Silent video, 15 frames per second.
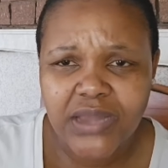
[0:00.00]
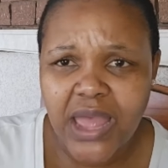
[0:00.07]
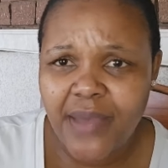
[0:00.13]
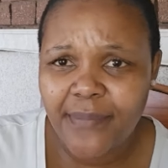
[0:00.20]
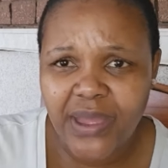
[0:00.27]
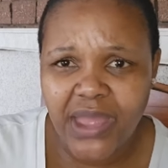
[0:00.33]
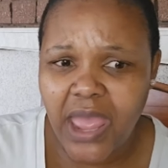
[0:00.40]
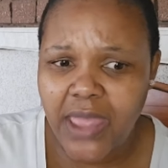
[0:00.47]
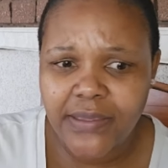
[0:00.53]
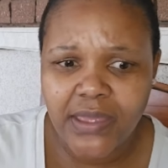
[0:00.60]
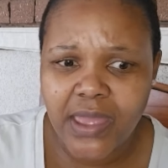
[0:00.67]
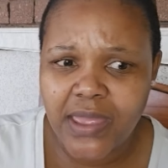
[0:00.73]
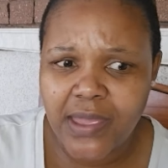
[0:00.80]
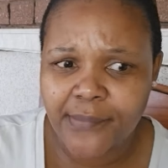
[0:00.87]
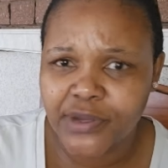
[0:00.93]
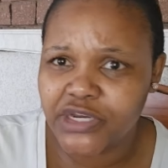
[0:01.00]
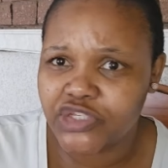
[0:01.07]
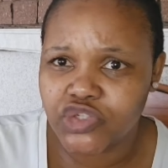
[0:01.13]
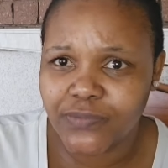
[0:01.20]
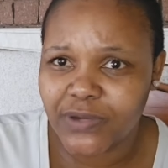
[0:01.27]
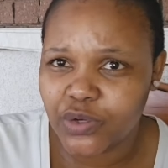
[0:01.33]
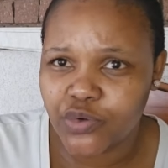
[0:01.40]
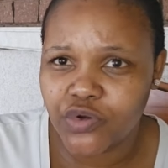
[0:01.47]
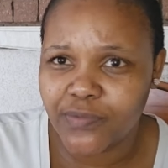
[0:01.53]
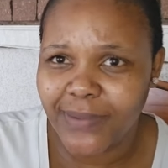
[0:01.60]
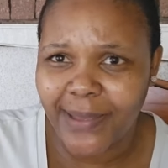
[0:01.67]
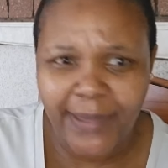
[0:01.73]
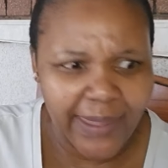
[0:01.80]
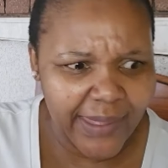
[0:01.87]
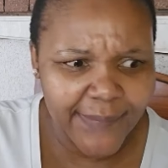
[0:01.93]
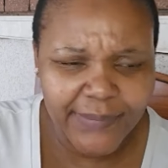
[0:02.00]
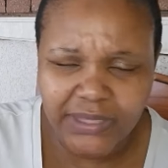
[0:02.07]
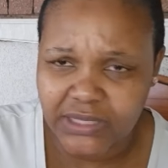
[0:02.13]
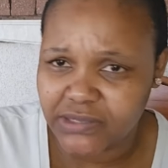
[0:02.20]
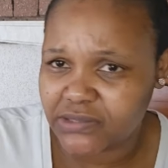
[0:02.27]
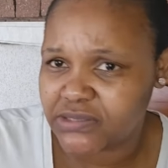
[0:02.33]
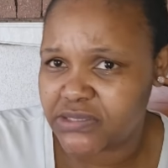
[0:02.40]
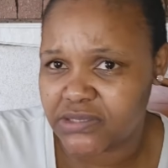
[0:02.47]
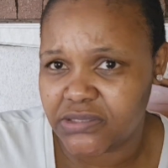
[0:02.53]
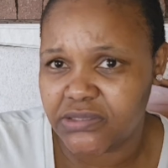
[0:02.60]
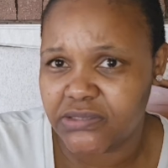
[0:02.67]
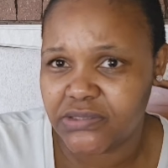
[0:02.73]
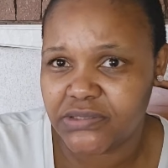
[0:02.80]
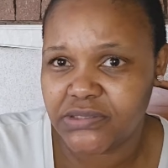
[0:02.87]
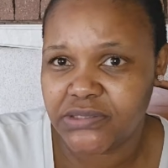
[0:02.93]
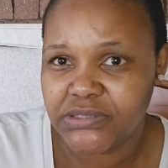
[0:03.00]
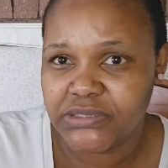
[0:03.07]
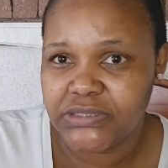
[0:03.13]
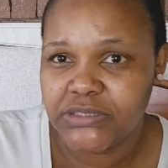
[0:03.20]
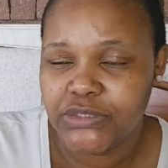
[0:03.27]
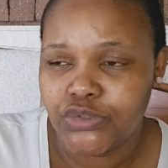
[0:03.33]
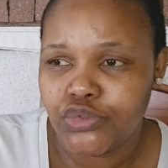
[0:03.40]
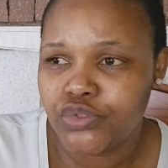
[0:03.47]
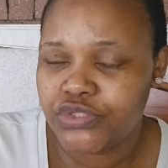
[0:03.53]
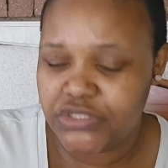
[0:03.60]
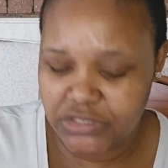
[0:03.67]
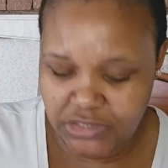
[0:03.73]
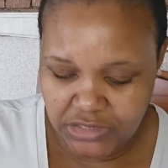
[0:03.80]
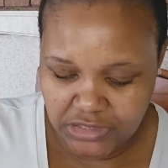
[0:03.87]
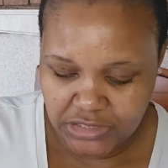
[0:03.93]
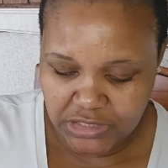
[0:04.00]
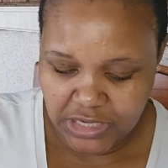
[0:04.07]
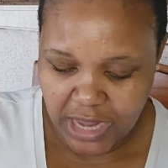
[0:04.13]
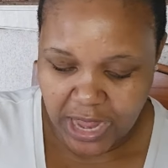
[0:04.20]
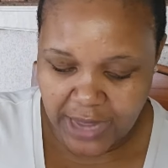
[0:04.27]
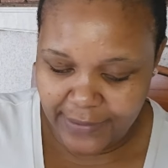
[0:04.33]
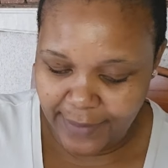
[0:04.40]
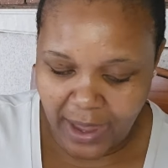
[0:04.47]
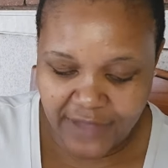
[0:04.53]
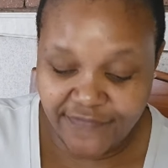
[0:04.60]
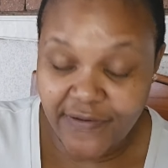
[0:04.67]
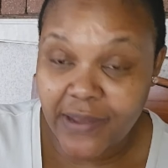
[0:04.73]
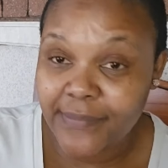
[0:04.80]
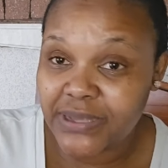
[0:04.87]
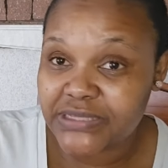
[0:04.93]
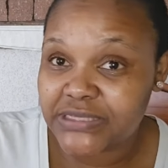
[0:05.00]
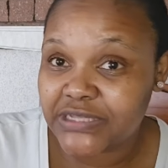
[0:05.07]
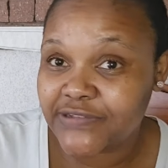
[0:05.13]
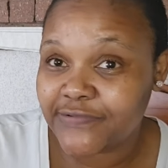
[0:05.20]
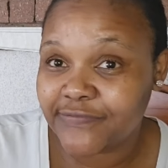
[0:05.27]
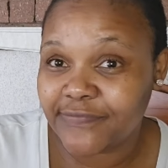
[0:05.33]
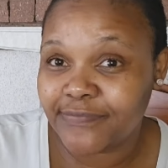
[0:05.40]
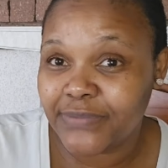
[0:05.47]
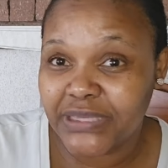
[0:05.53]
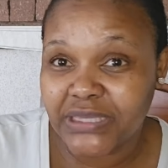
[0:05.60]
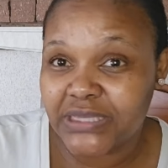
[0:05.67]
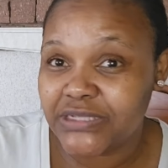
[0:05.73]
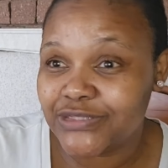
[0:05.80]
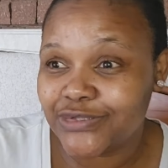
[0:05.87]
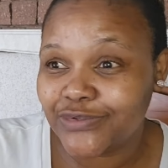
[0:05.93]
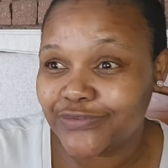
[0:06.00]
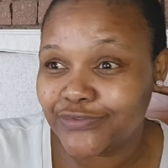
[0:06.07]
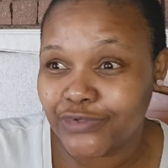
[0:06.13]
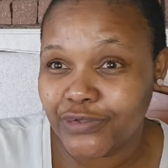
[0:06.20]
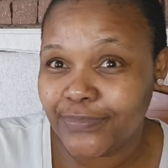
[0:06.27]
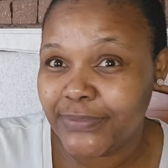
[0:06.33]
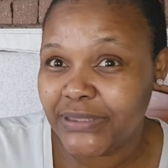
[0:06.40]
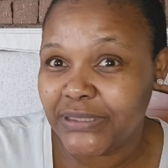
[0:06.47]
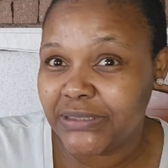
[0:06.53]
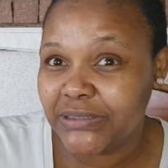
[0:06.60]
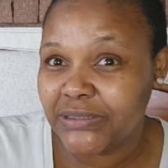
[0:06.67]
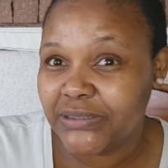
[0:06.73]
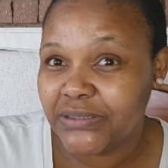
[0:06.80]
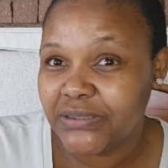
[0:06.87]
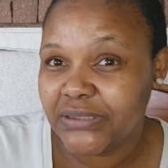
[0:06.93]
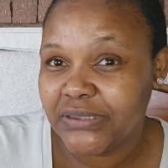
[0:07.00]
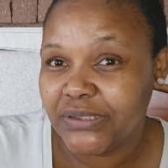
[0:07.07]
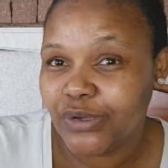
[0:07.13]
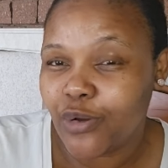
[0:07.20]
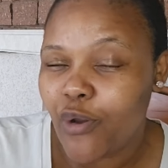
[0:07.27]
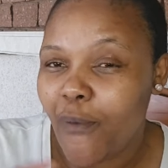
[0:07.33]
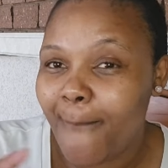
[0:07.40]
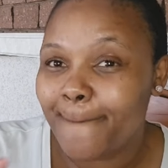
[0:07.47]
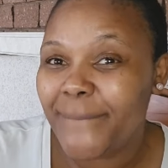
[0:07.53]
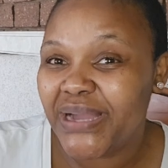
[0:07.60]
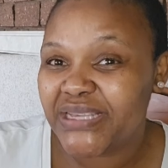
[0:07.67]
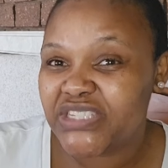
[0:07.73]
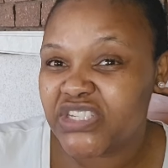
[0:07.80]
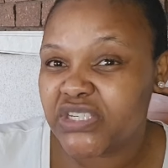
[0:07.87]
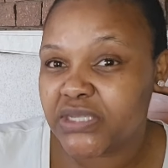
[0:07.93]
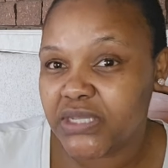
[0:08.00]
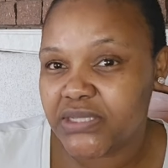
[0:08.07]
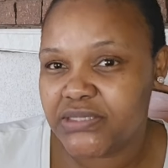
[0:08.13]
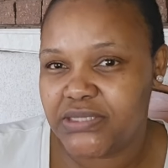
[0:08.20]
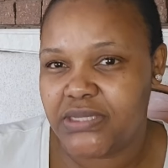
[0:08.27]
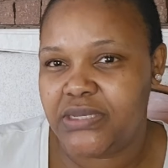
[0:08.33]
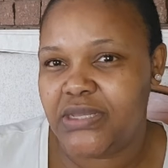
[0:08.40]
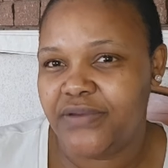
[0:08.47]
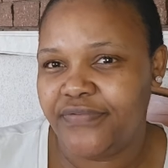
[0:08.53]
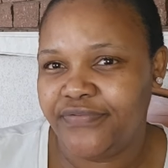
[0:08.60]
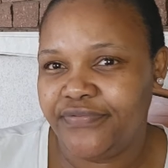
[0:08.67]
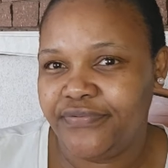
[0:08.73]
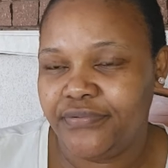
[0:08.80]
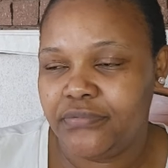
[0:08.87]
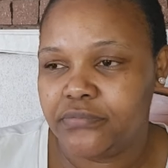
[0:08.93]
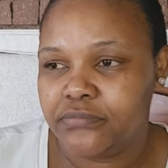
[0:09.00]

nami yabona njengoba ngikhuluma i am guilty Shuti, I, I find myself being guilty of not being compassionate enough